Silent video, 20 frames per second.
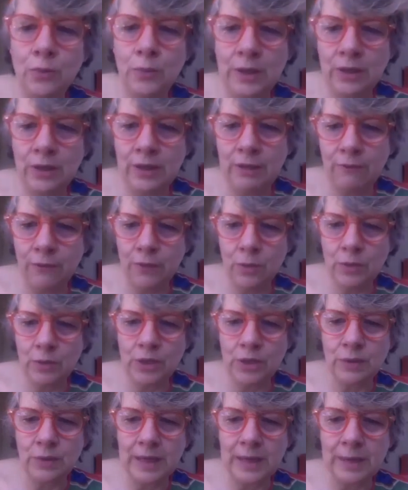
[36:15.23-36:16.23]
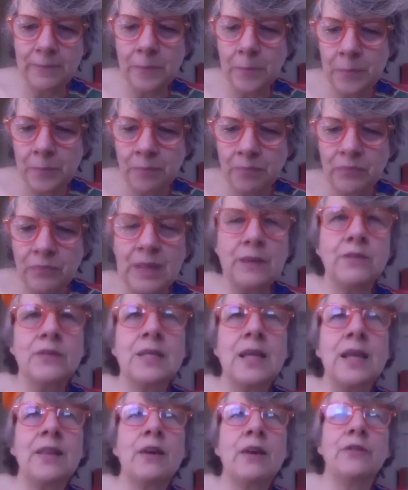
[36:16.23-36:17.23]
We're looking forward to it in
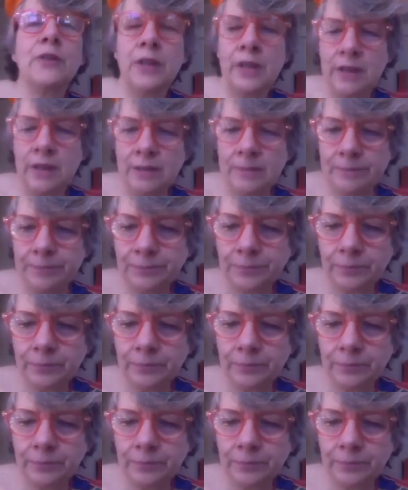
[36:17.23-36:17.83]
South Africa.